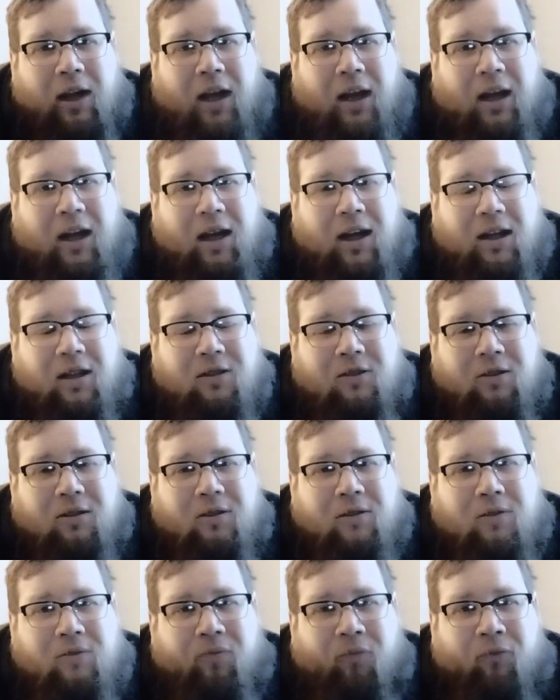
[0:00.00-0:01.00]

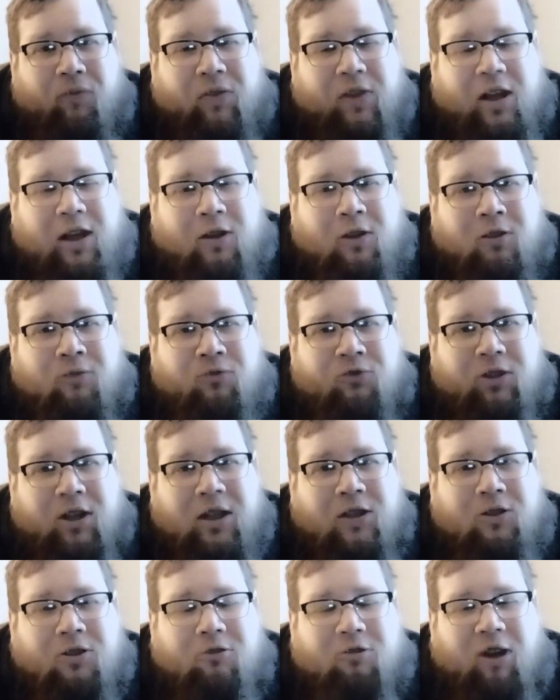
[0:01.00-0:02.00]
And then her
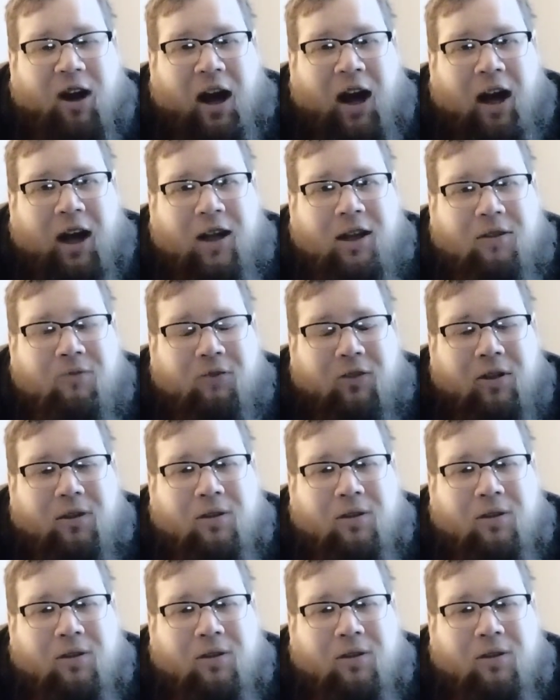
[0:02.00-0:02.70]
friends arrive,